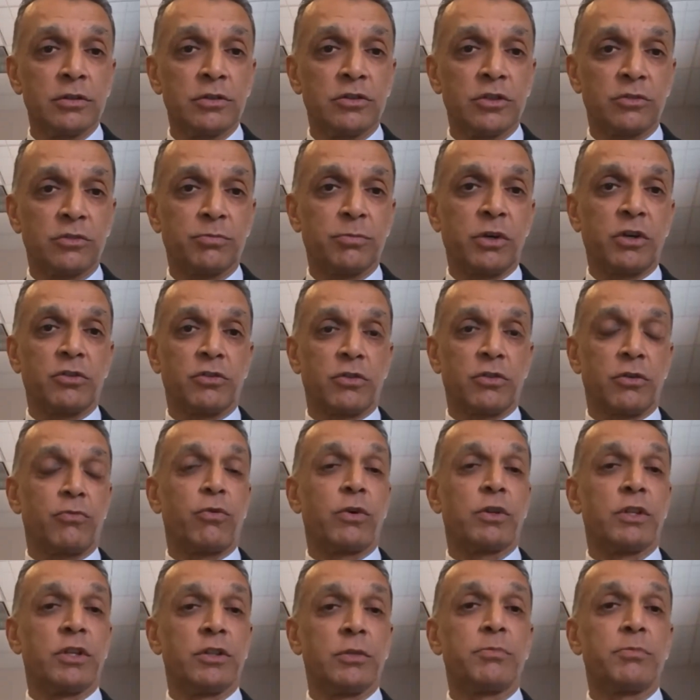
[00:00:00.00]
just because of
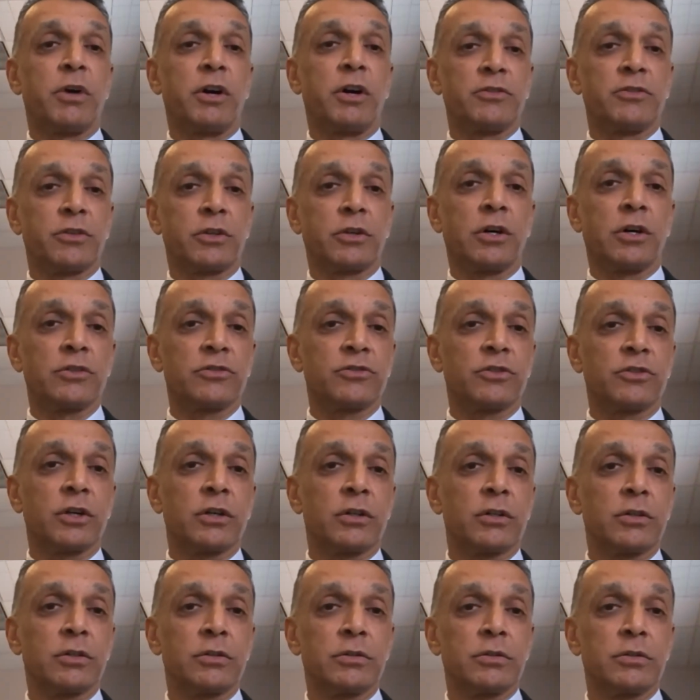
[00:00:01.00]
where the deposit costs are
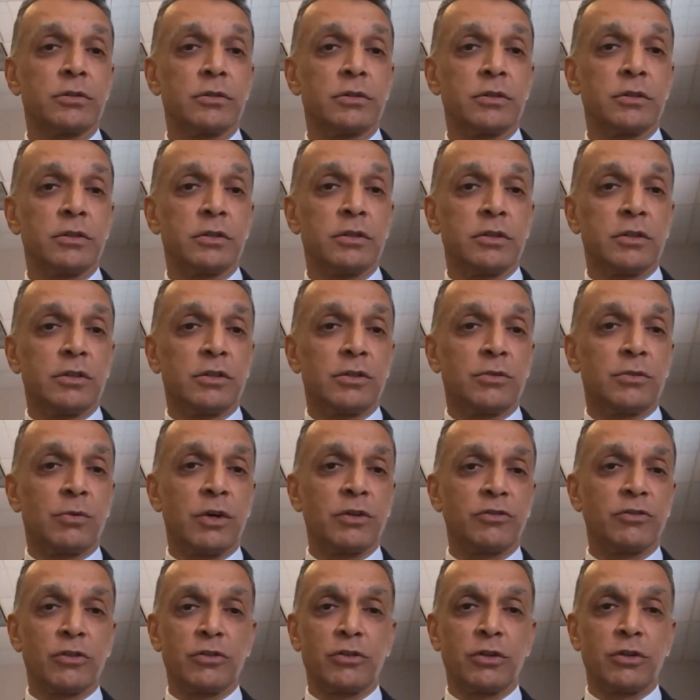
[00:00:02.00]

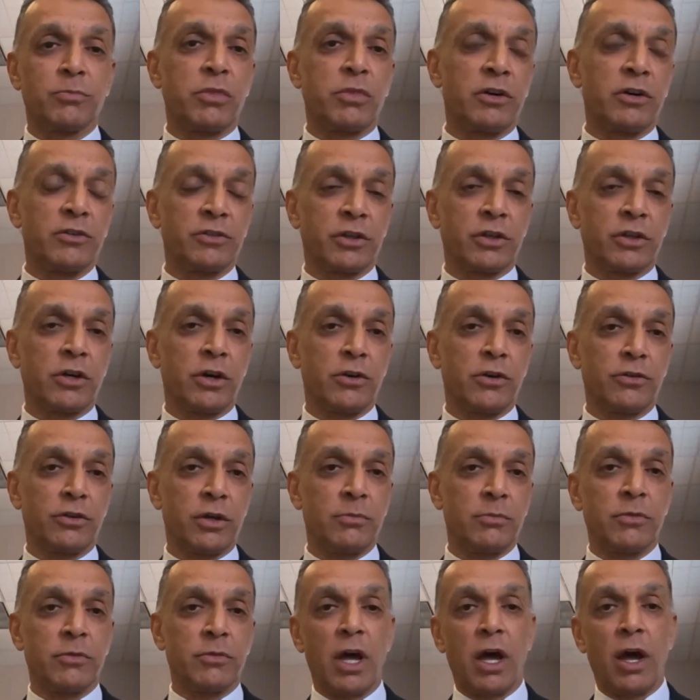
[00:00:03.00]
once the deposit costs
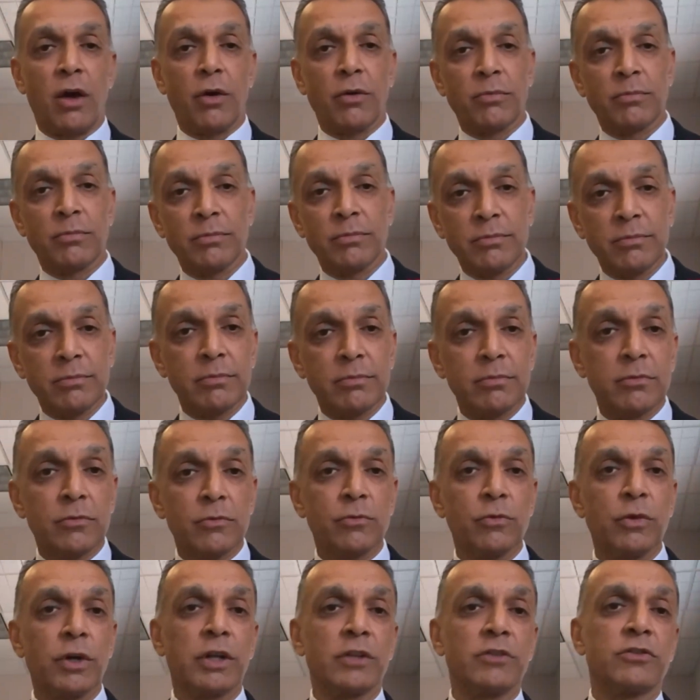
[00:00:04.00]
come down,
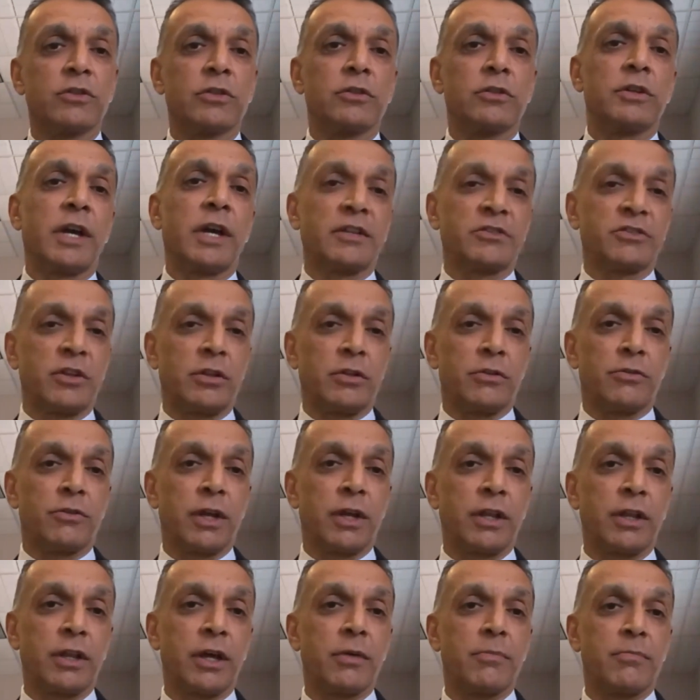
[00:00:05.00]
we can certainly
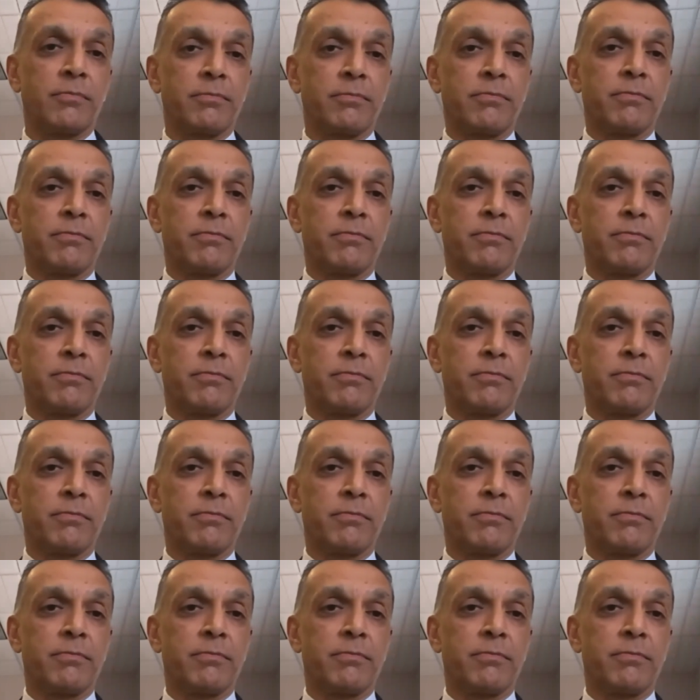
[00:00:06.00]
accelerate that.